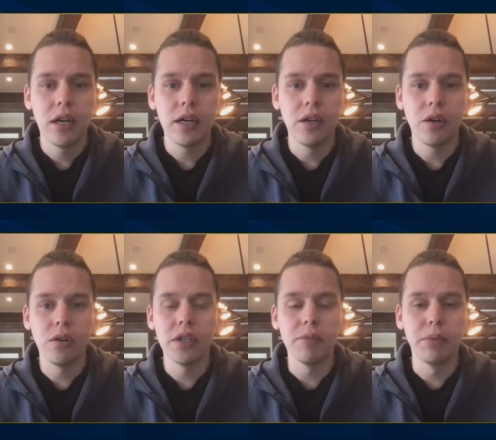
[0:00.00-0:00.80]
not
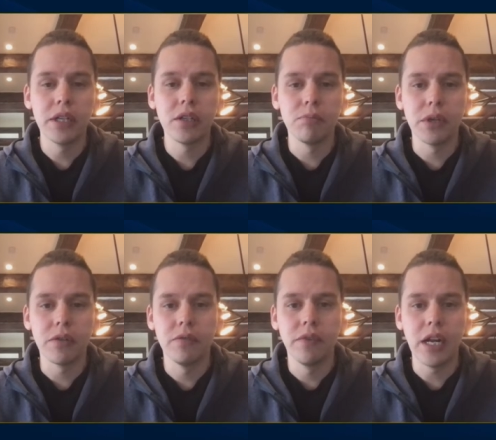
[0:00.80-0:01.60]
only abundant, but
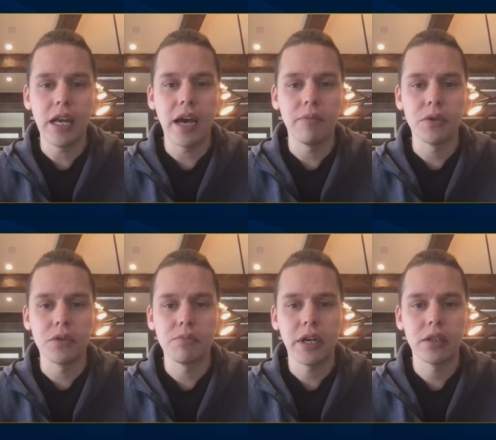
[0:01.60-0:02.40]
from an AI
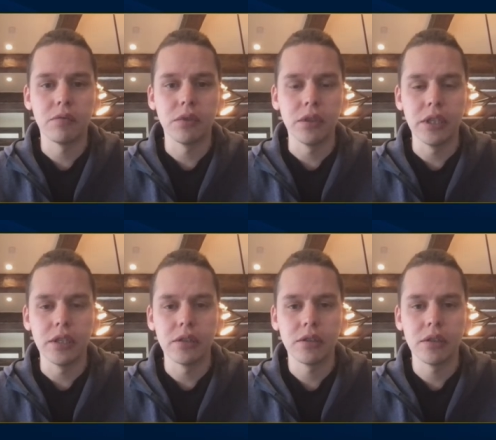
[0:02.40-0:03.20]
perspective, really
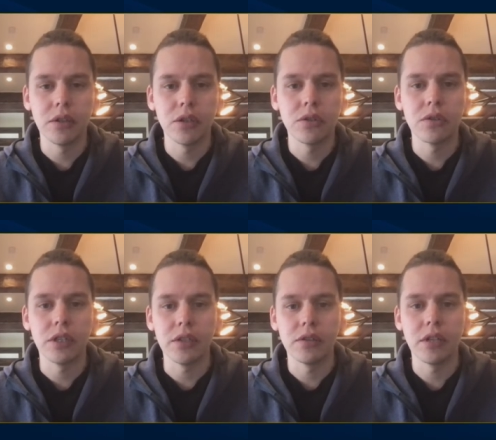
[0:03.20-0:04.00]
as
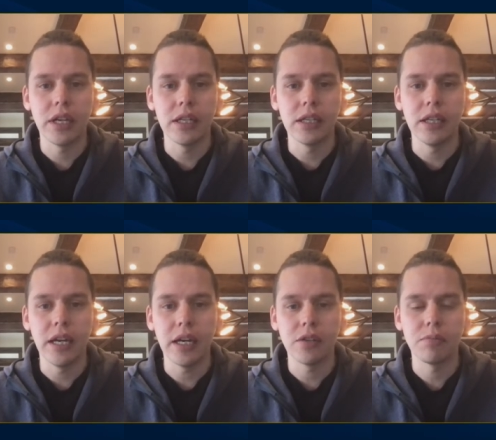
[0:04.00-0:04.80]
interesting as data gets,